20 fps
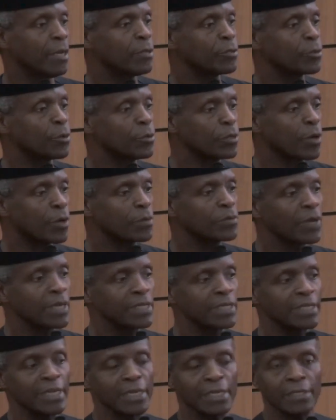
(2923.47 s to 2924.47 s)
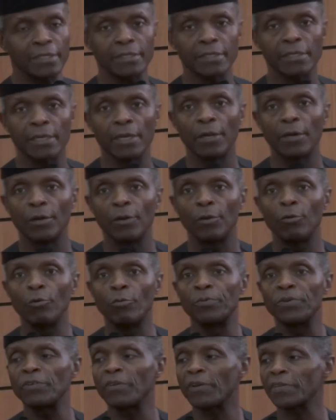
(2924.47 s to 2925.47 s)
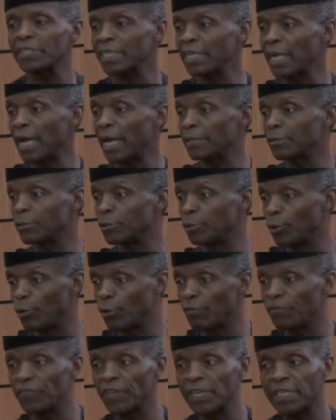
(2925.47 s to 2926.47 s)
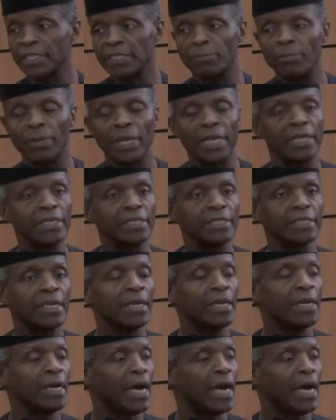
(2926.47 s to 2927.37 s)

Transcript: So non-residents who previously had no fixed base